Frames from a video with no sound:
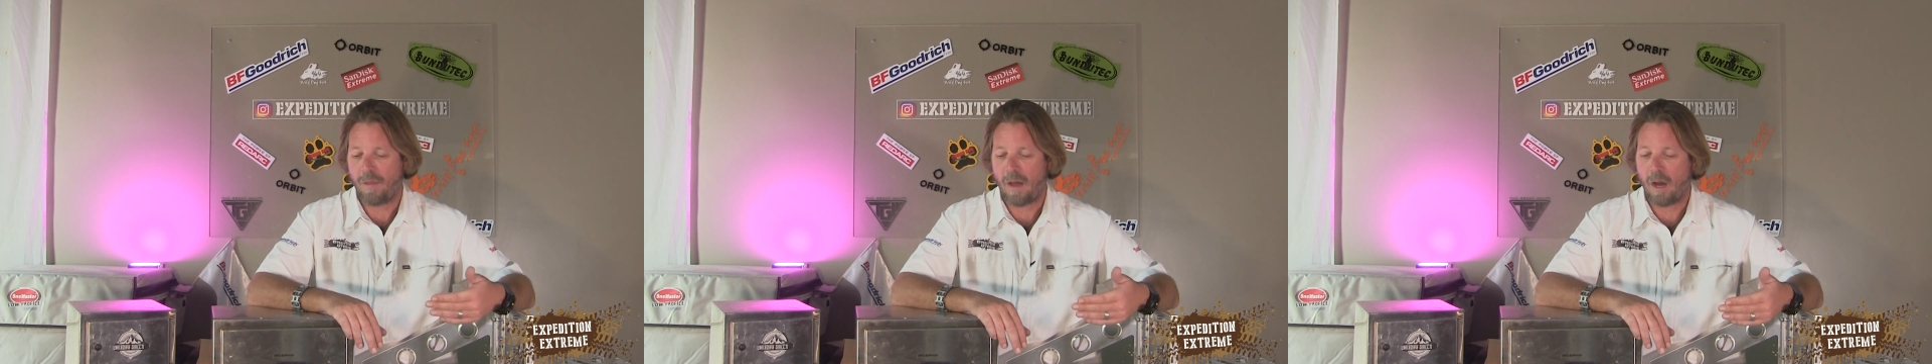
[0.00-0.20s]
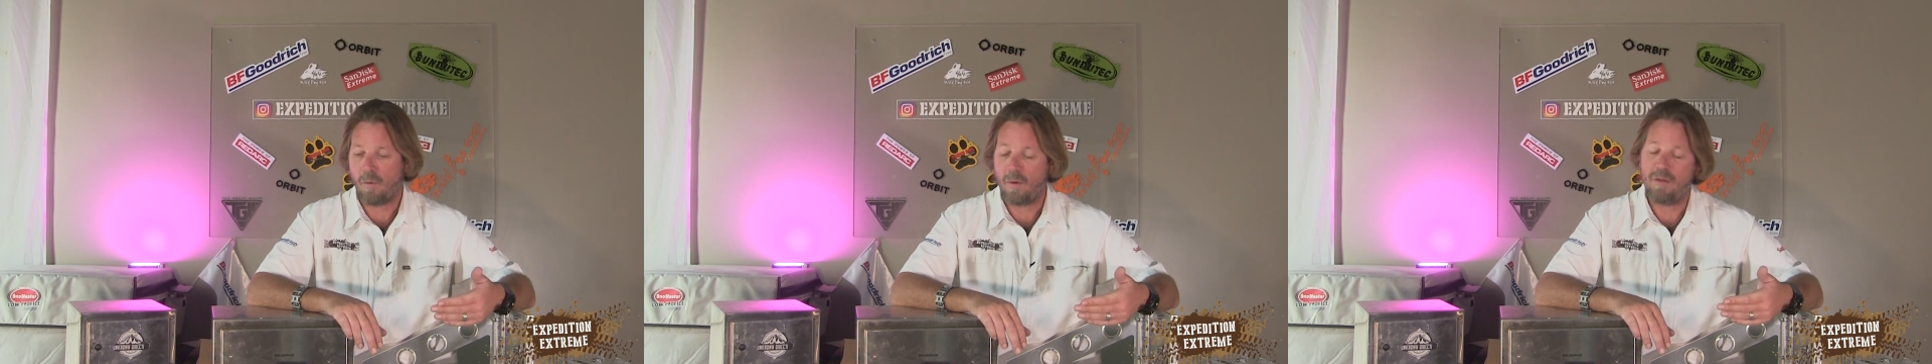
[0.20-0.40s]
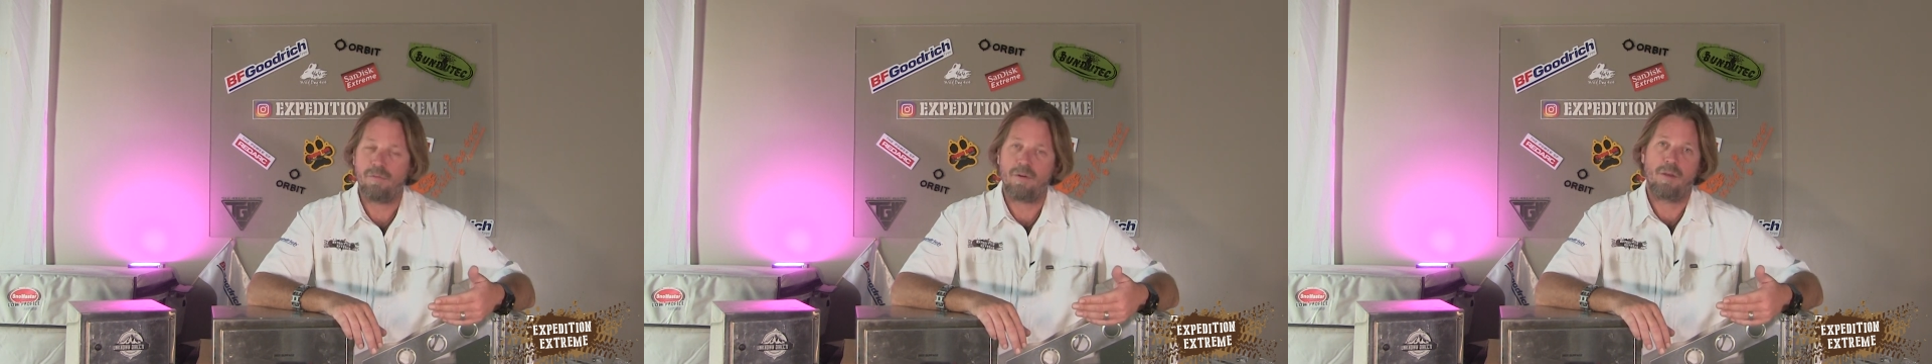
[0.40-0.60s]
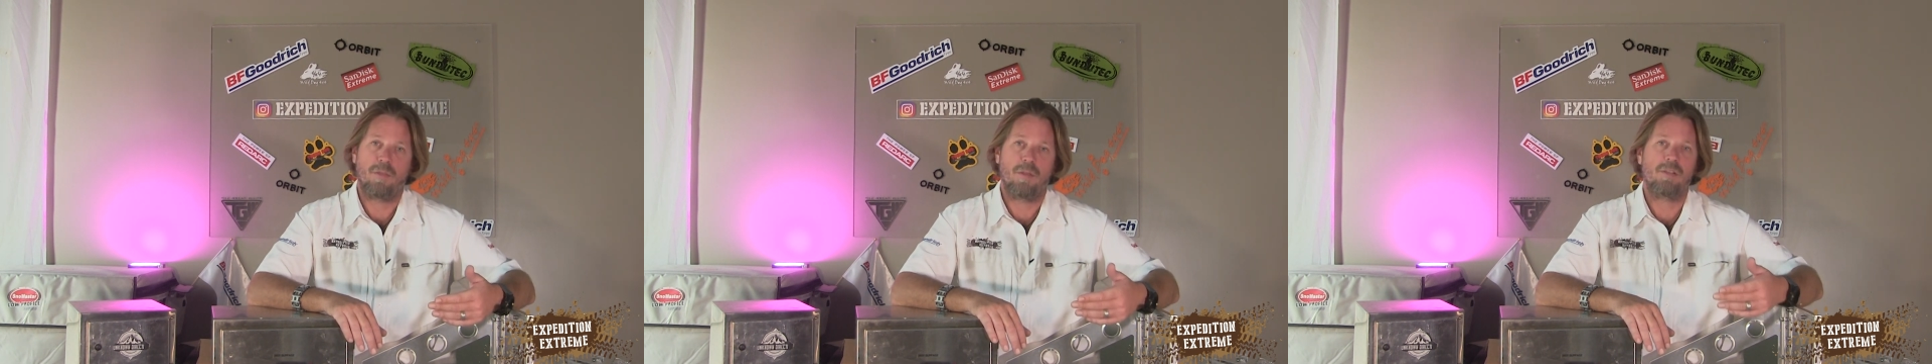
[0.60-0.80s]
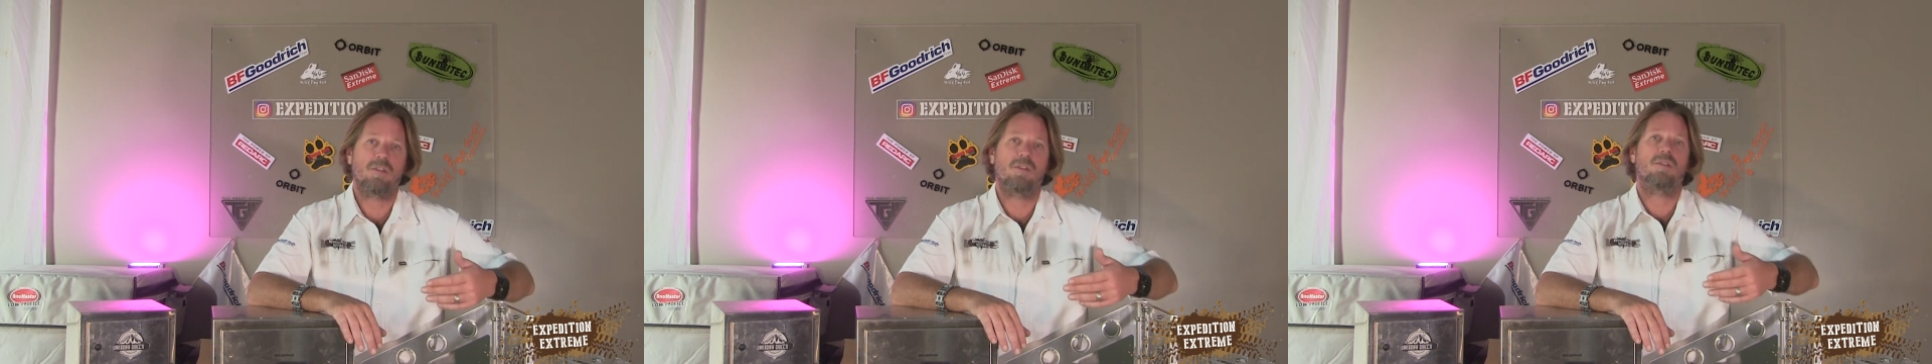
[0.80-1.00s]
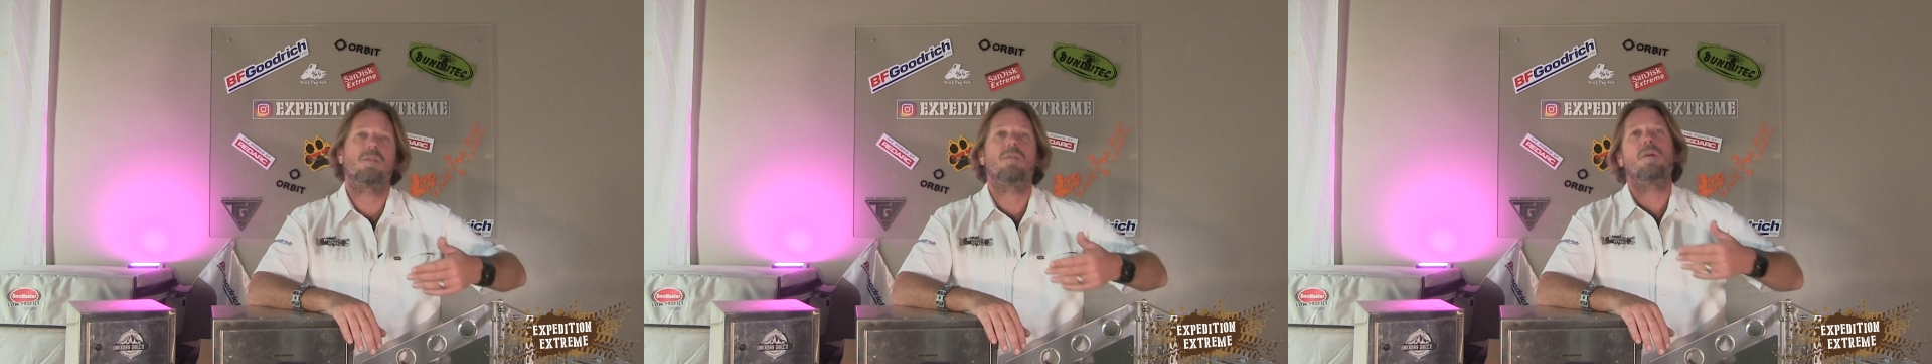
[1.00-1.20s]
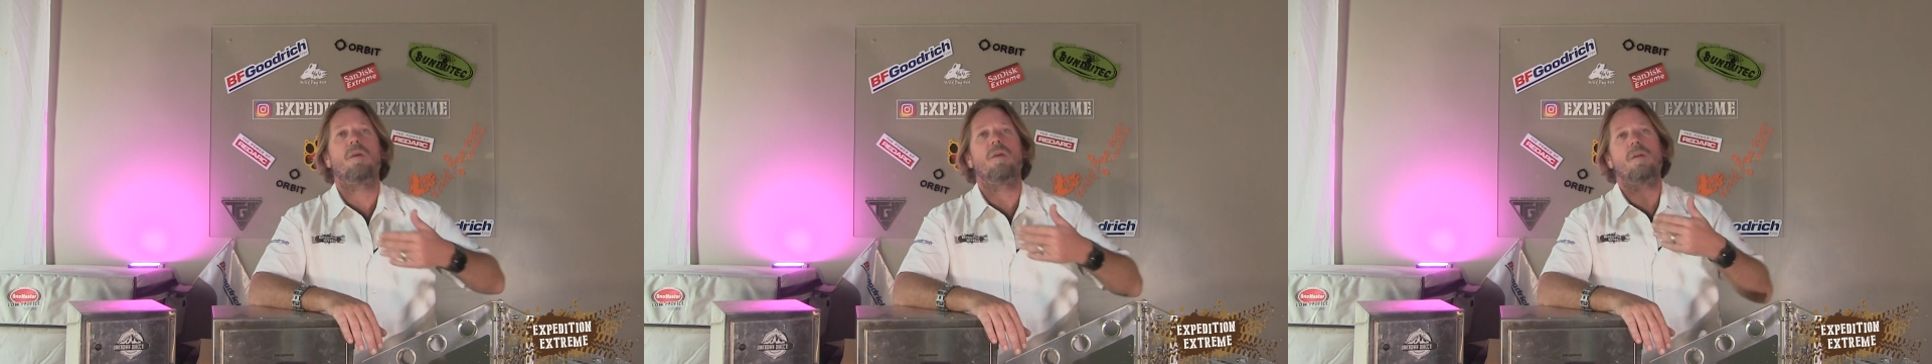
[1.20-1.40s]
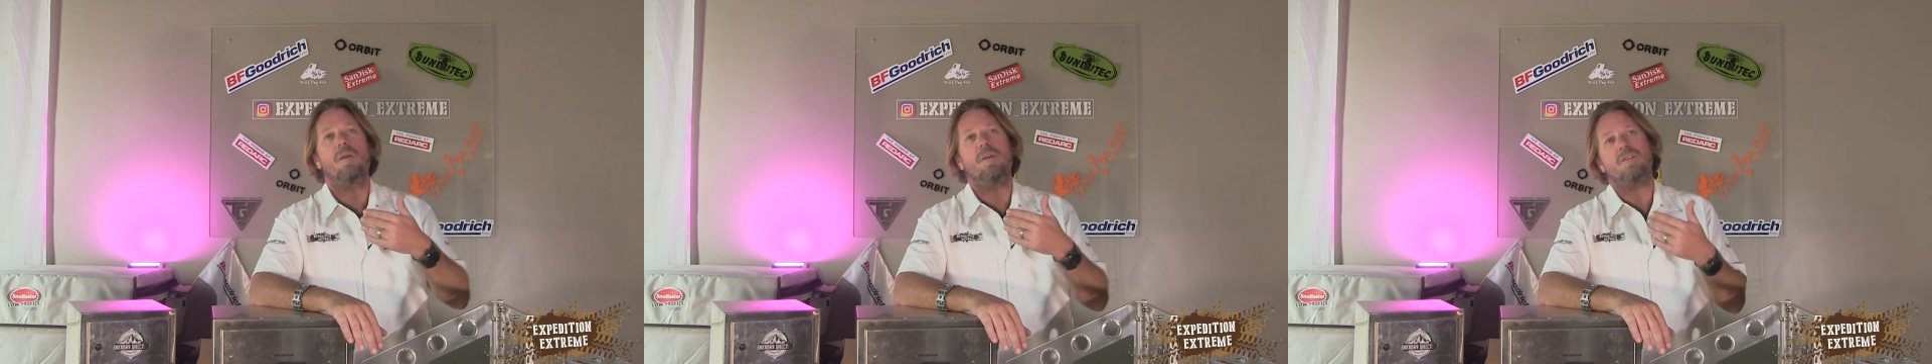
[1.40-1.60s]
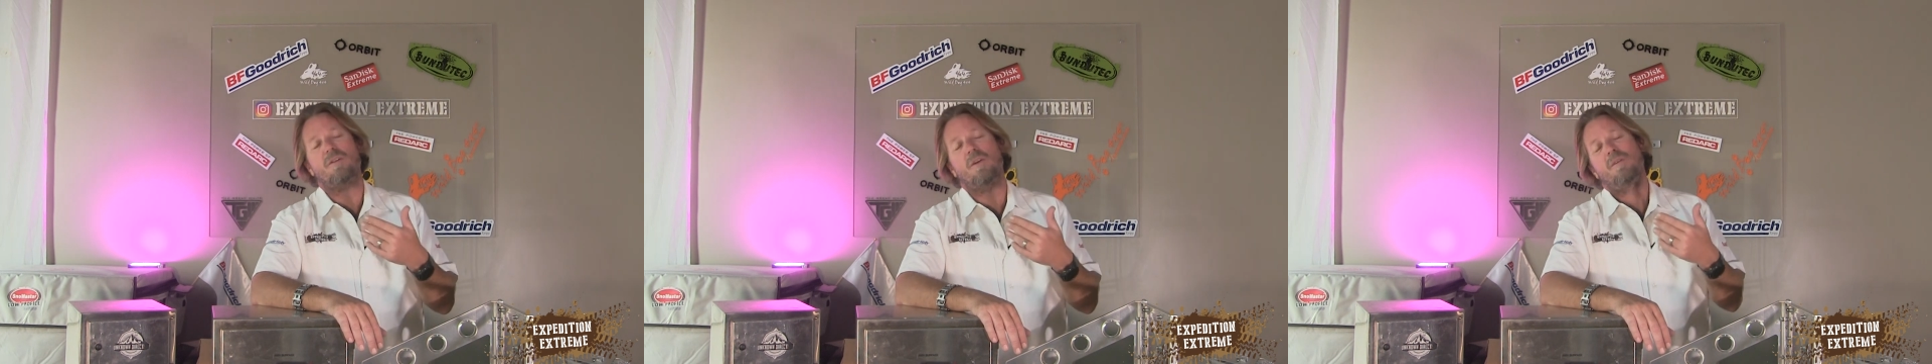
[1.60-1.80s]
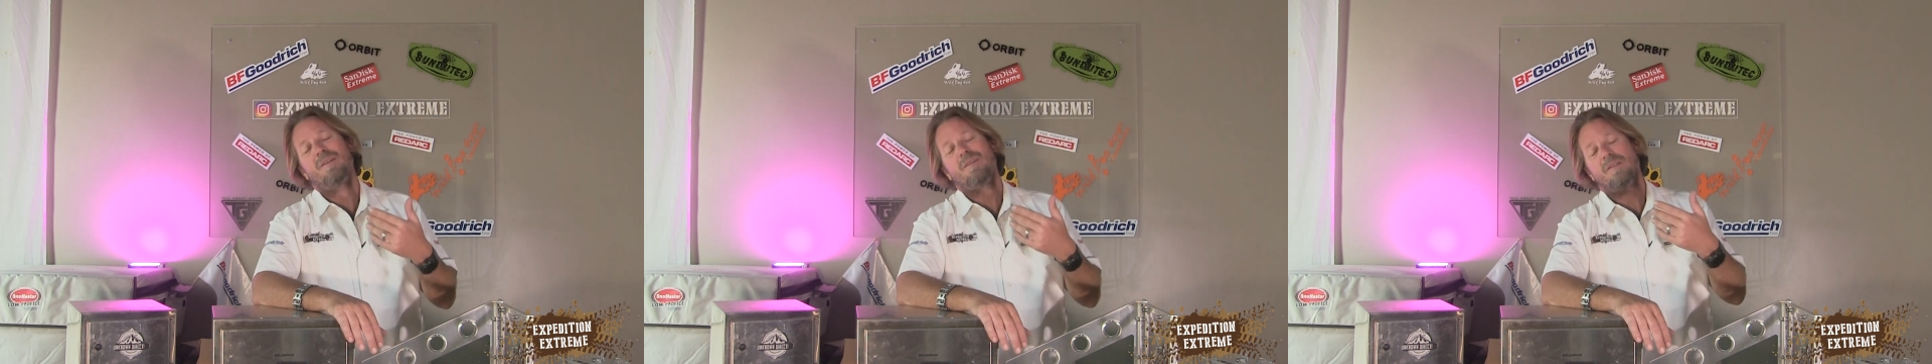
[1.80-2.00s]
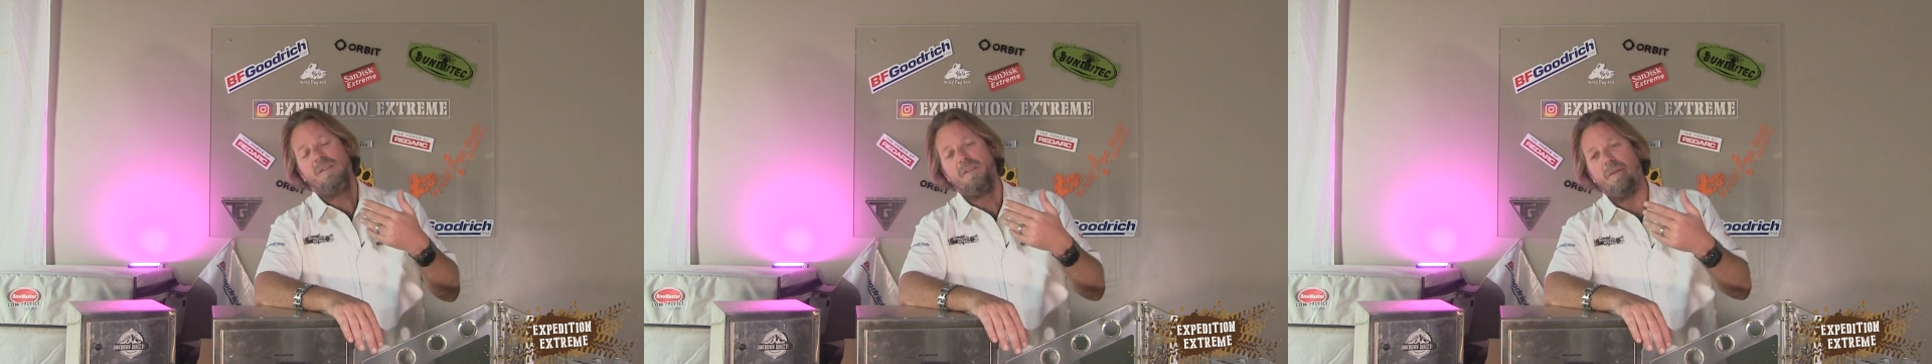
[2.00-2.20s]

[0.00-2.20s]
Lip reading: However, so